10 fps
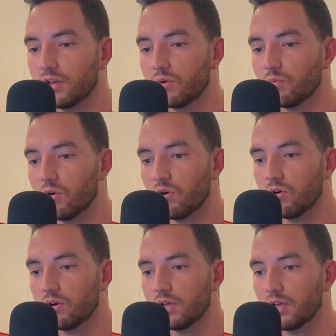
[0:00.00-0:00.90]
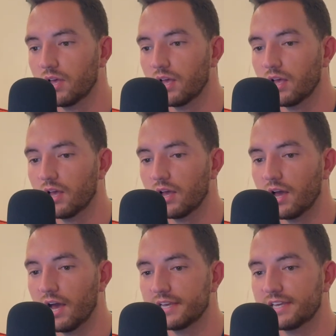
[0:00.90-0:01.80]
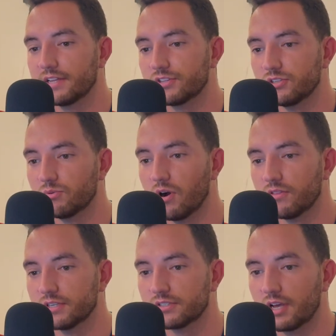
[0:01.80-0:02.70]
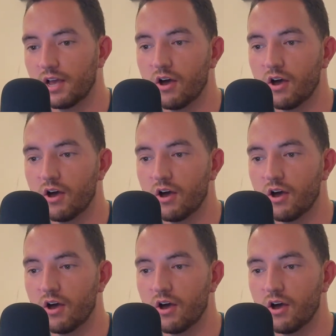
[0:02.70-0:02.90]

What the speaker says: well, I get to do all this stuff.